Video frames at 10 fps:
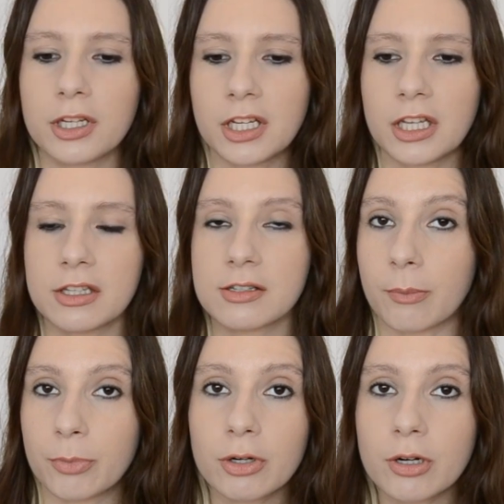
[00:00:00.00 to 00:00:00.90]
his
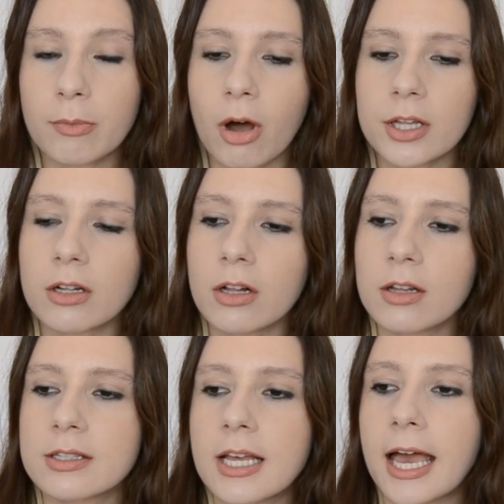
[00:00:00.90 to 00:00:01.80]
computer
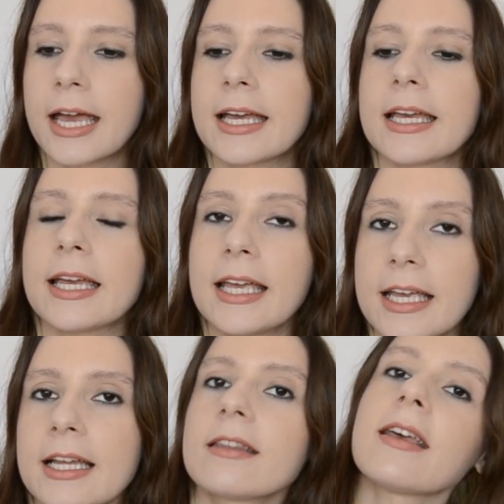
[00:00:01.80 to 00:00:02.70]
models,
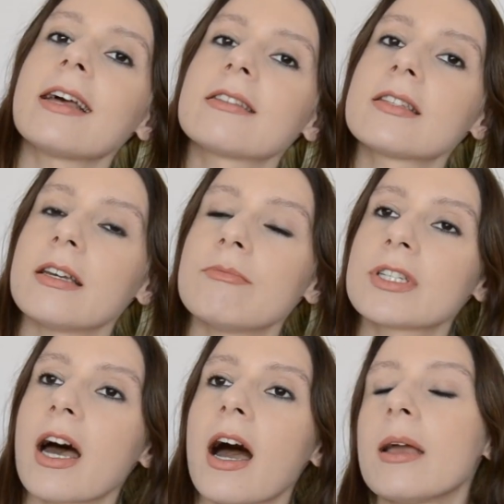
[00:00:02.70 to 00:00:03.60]
and at the same
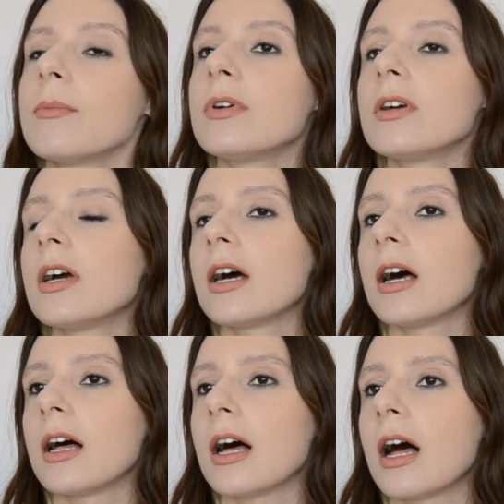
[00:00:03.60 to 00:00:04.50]
time
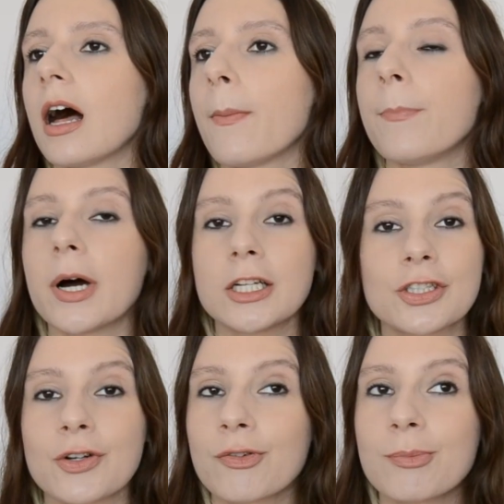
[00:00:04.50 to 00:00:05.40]
a bunch of